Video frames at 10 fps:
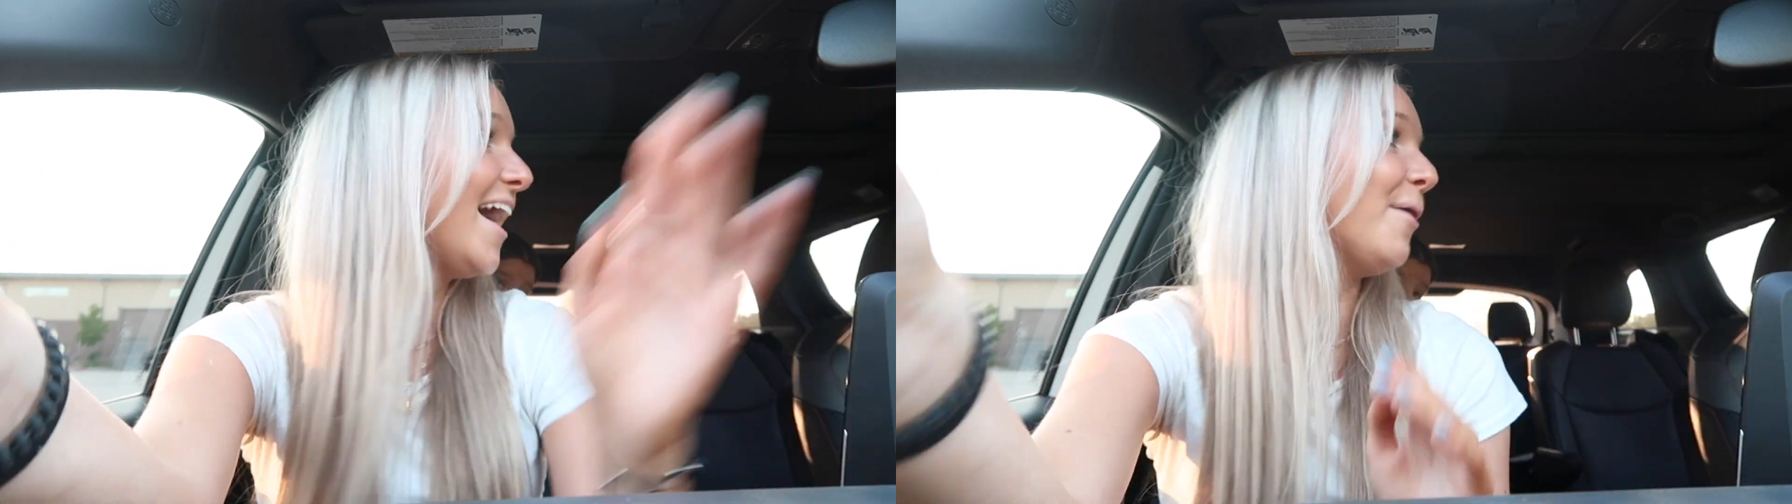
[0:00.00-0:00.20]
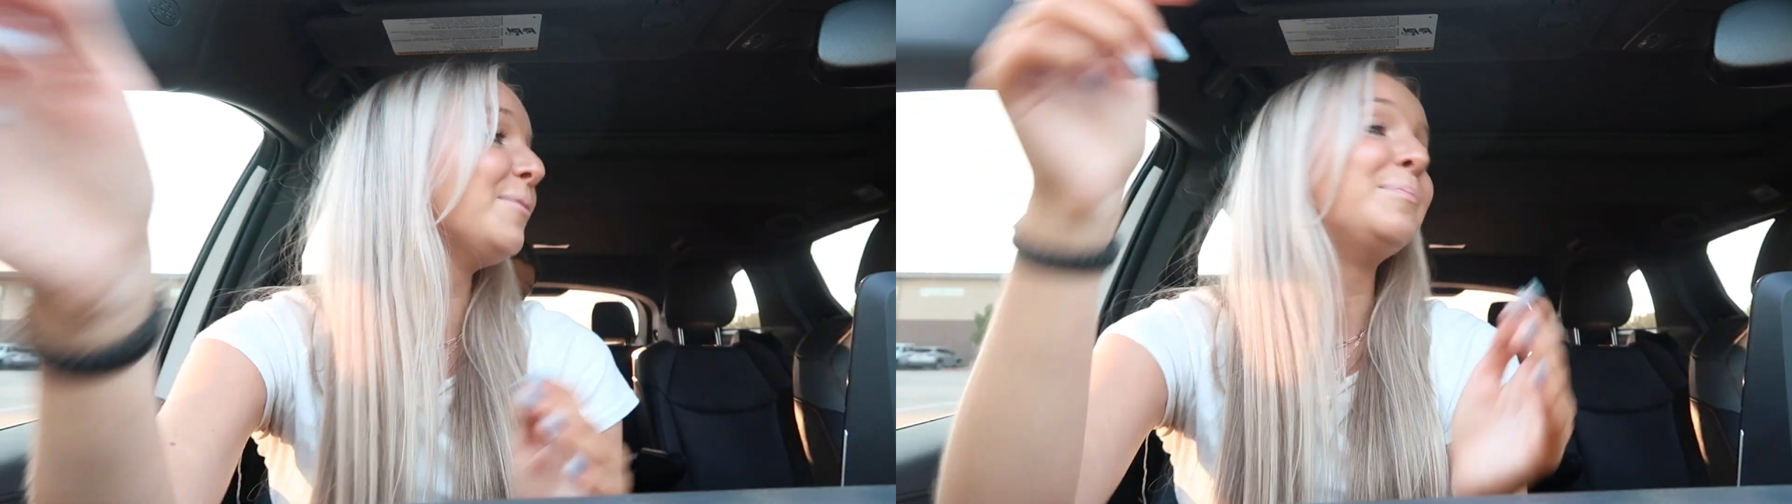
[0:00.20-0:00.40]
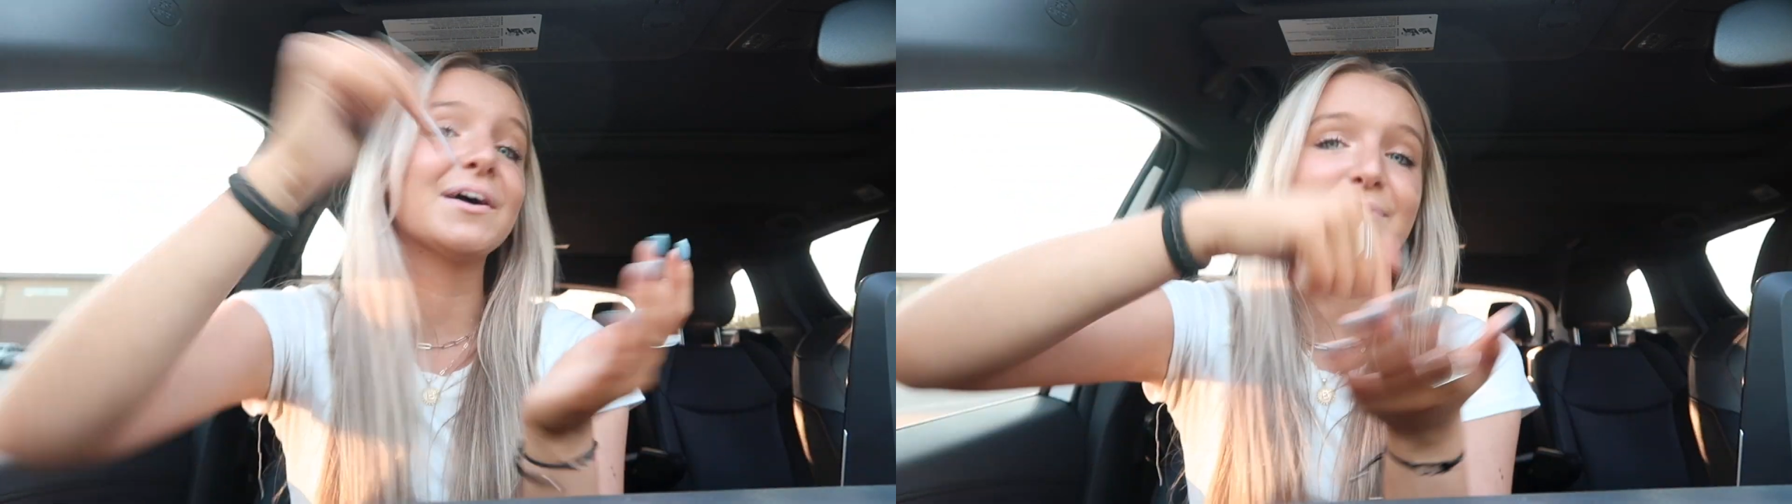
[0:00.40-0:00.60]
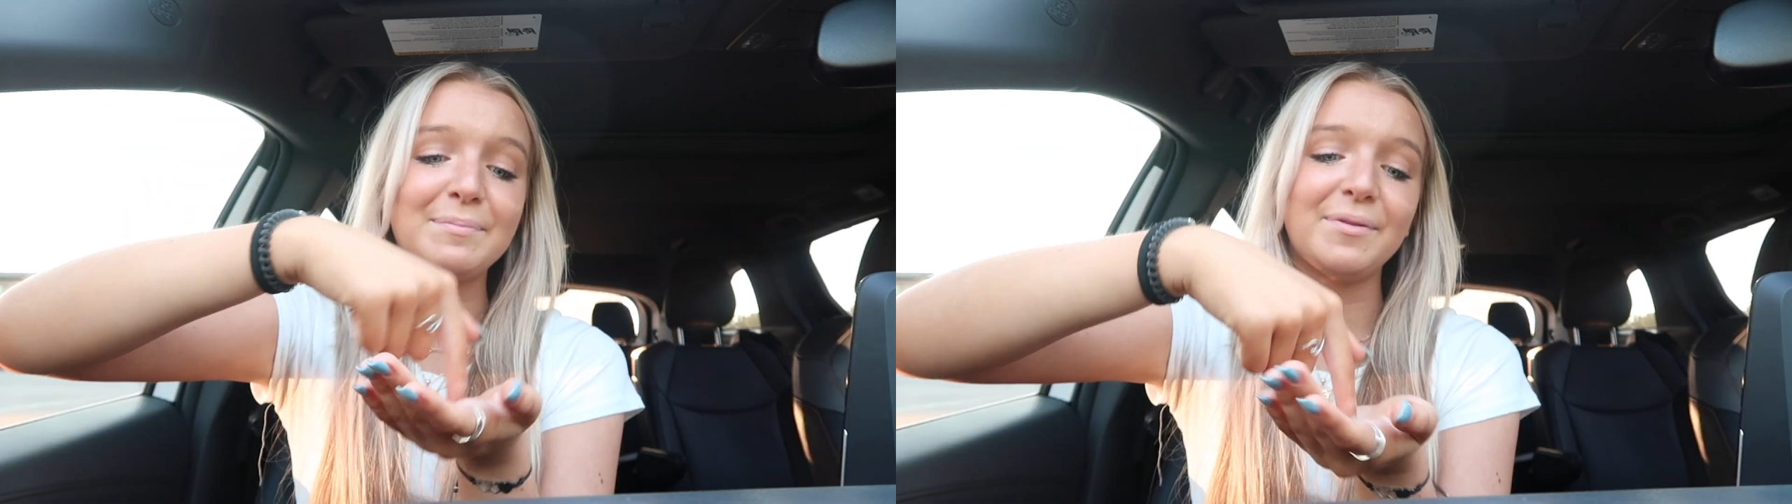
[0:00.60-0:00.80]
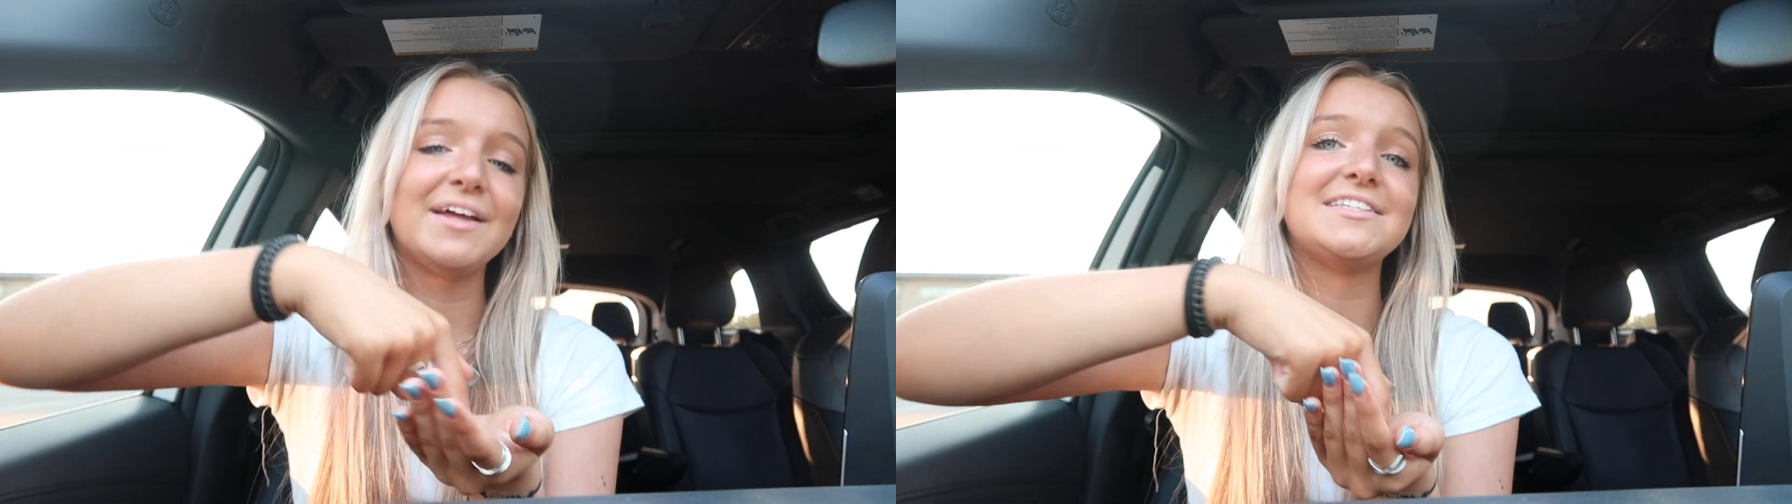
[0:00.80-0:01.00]
I would book me
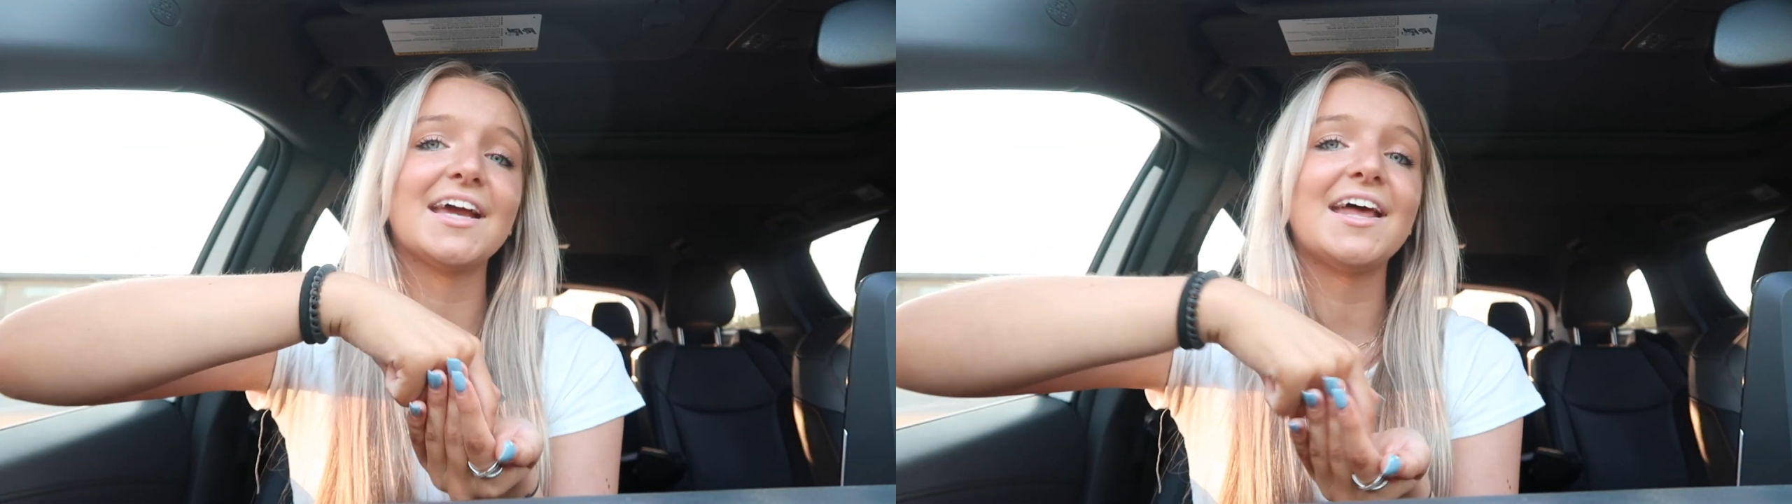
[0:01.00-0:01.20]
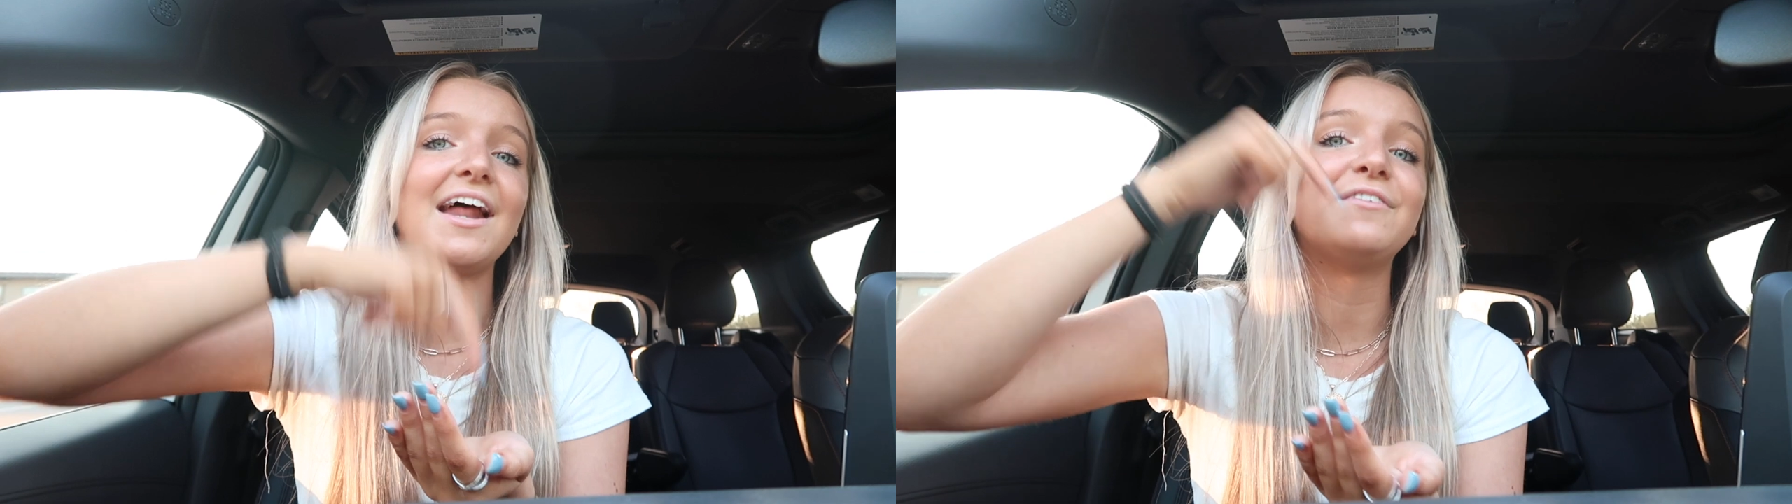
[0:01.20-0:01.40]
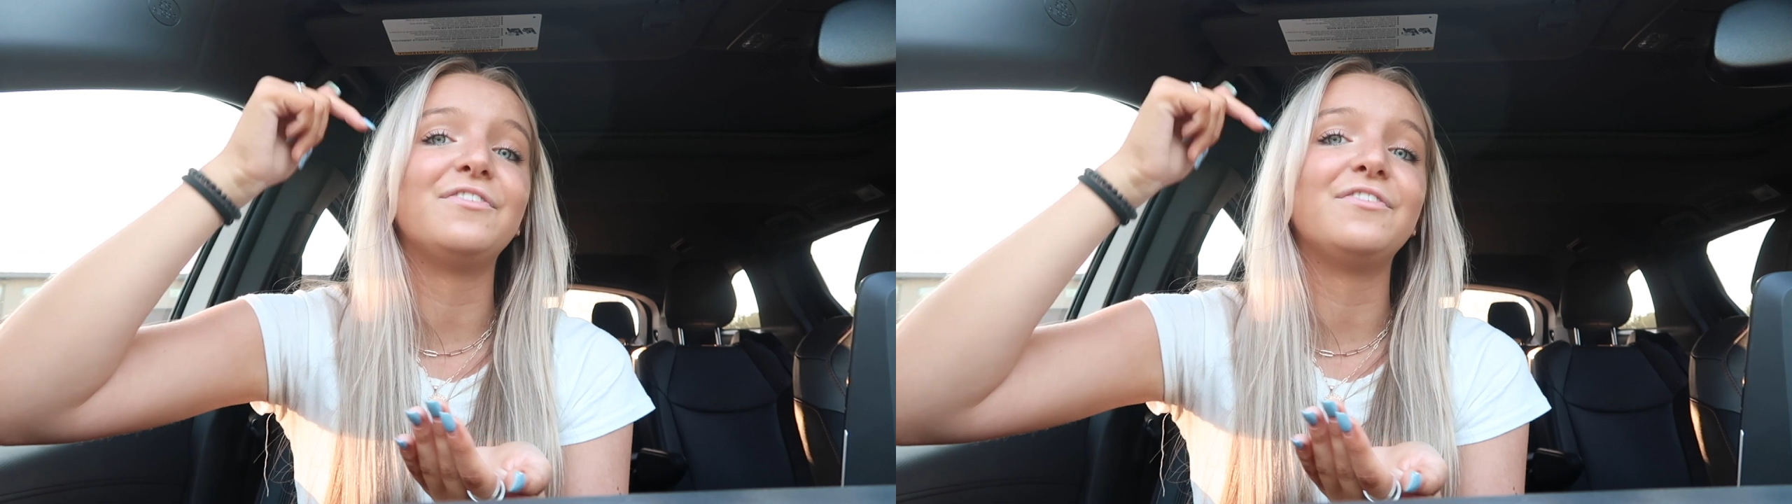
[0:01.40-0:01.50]
a plane ticket and I'd